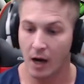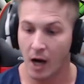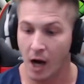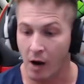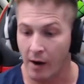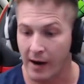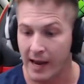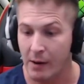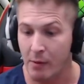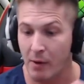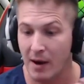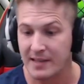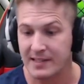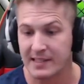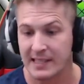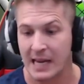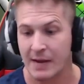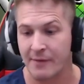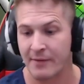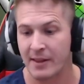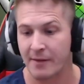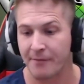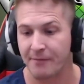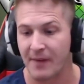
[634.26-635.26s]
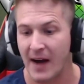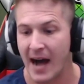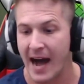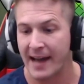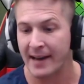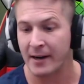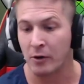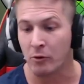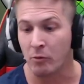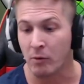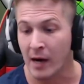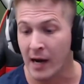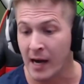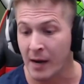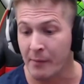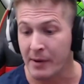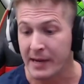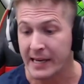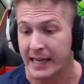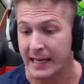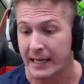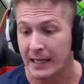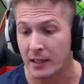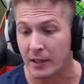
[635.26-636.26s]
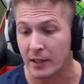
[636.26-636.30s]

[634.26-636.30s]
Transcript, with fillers: Oh, he wasn't even the final. Why don't we get